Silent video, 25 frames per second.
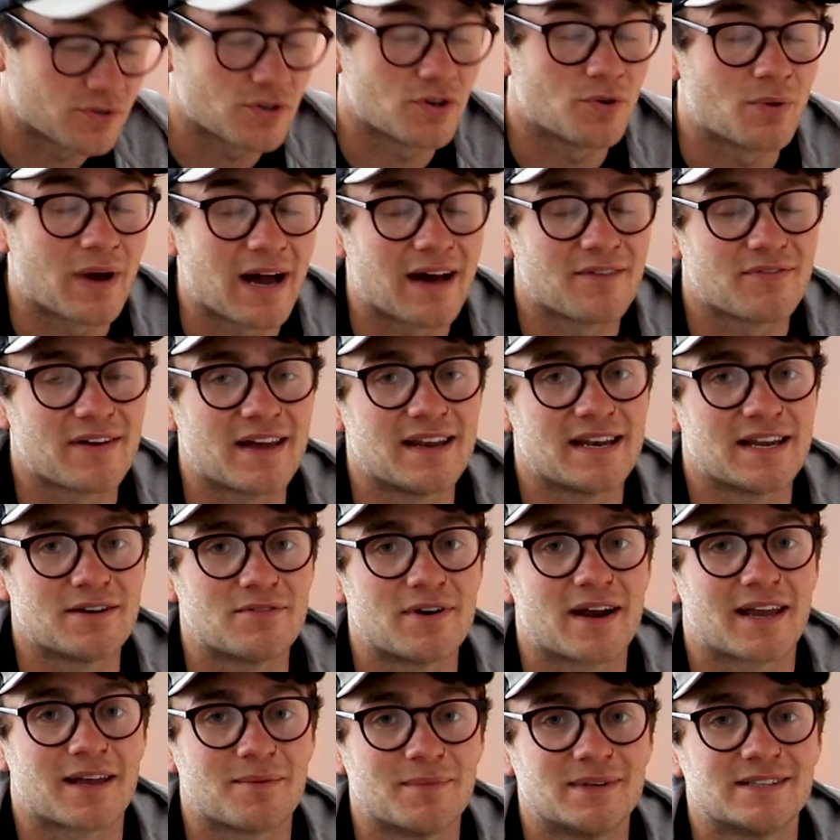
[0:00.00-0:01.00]
do have any
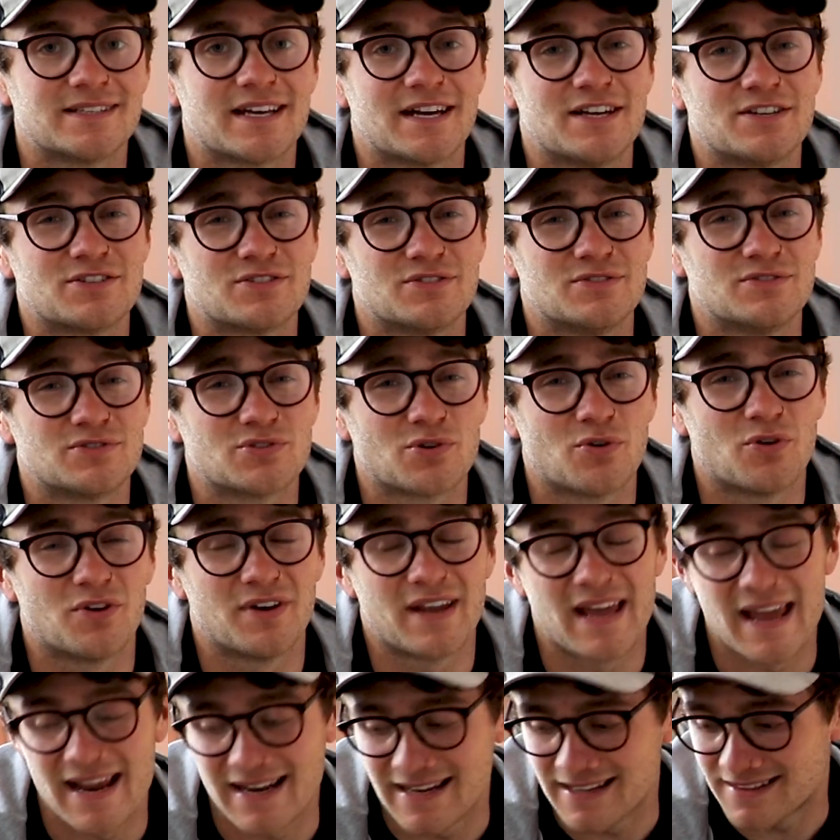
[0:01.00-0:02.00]
recommendations
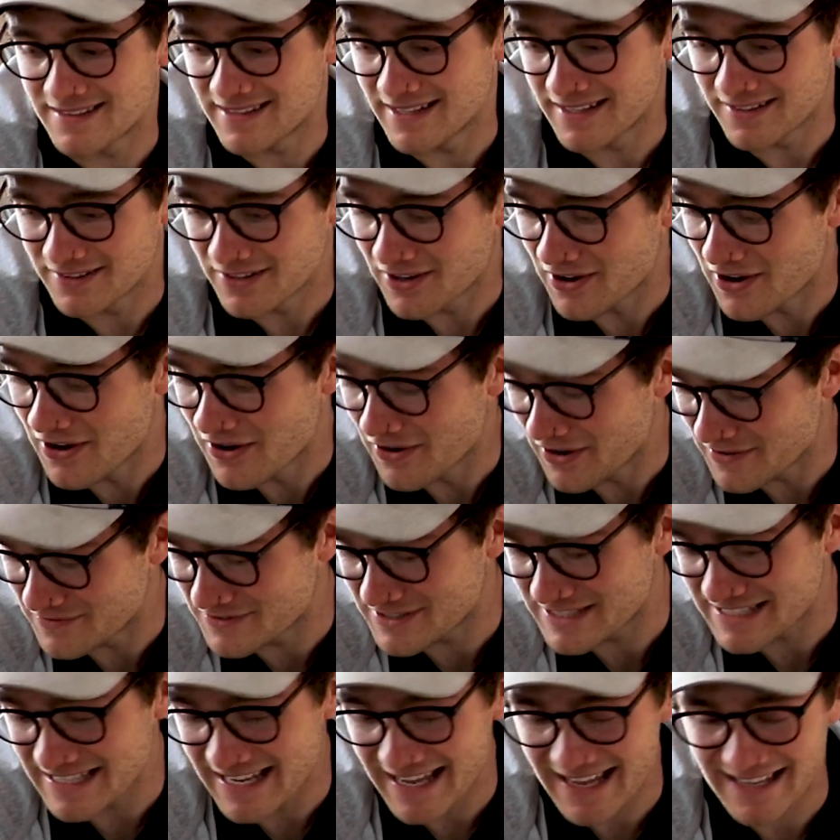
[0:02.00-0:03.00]
on anything that
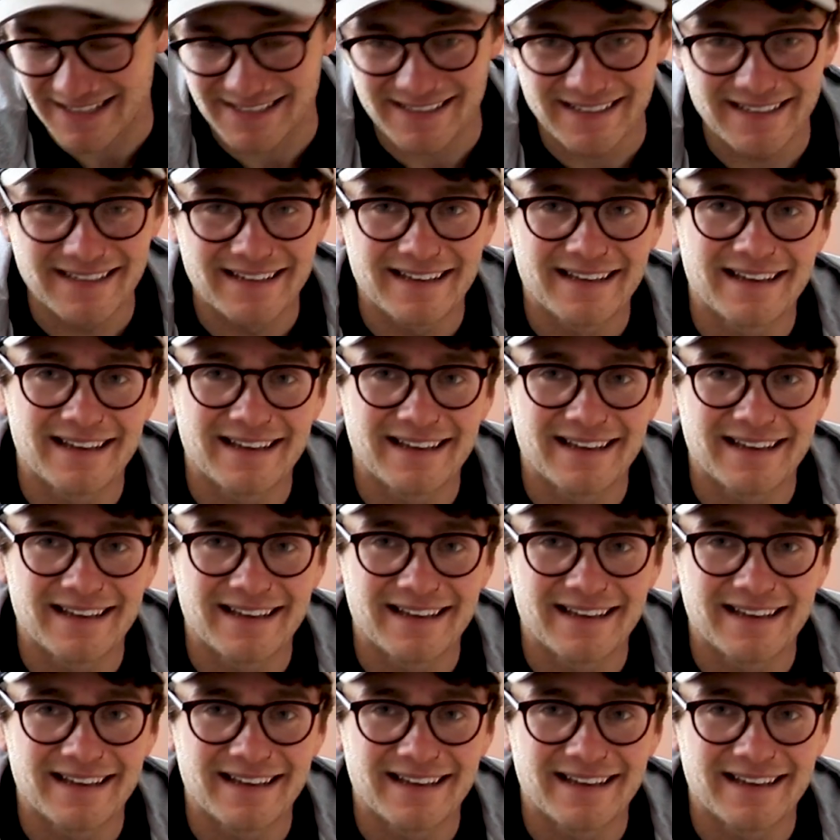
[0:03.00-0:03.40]
I've said,